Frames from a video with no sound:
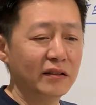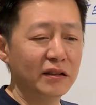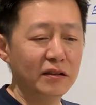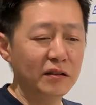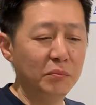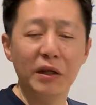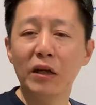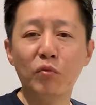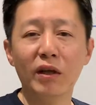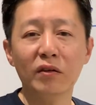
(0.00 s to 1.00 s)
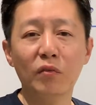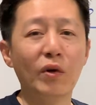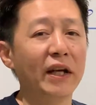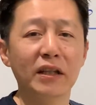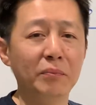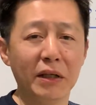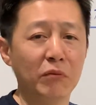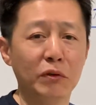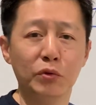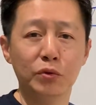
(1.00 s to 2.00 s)
the become what can the
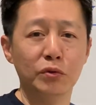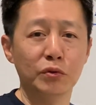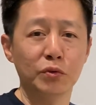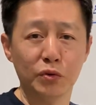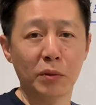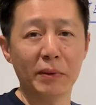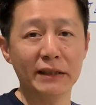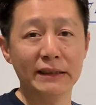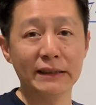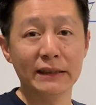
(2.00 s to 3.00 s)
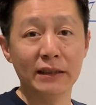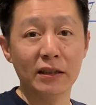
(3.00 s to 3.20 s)
become what do to your parcel.